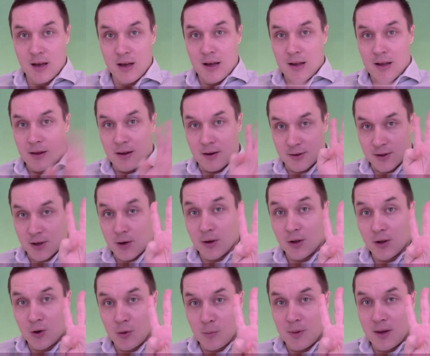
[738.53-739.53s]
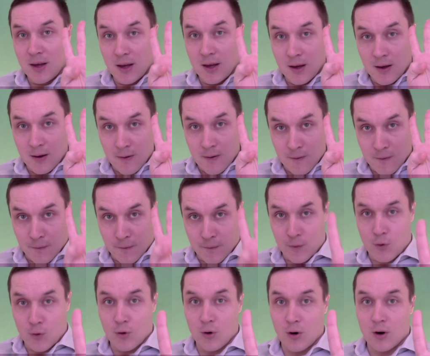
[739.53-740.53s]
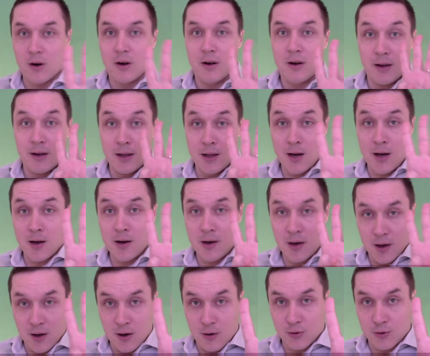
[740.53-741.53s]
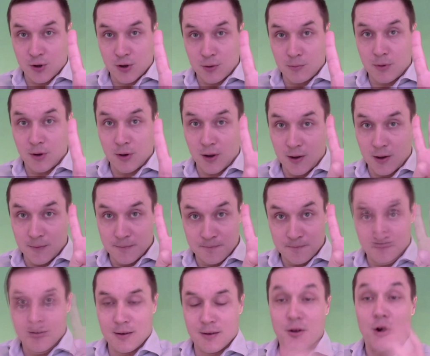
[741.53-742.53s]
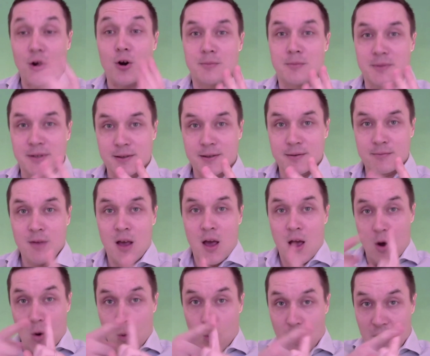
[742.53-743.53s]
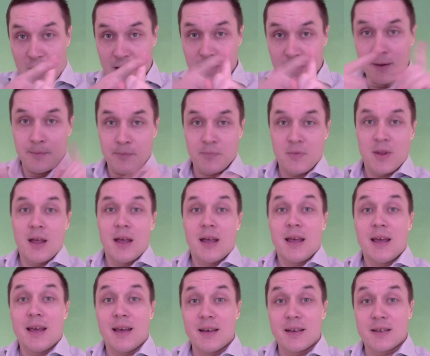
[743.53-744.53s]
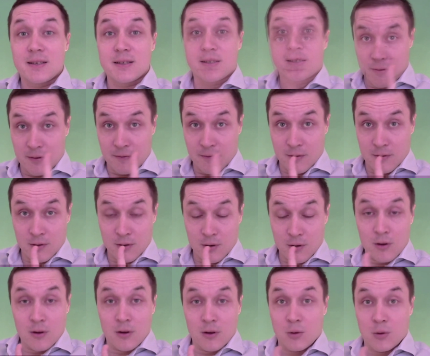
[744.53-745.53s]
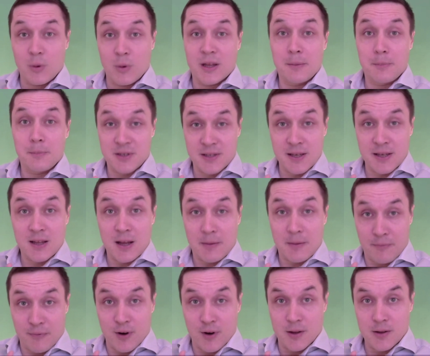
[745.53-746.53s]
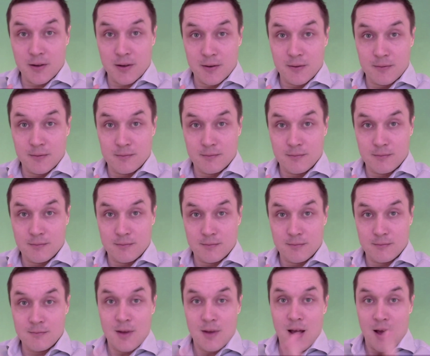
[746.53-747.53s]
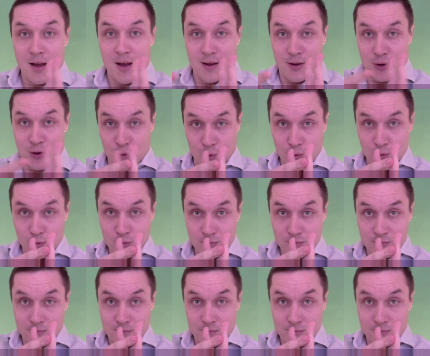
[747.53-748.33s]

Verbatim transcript: there's going to be four non-negotiable terms. One is uh, 20% upfront. Two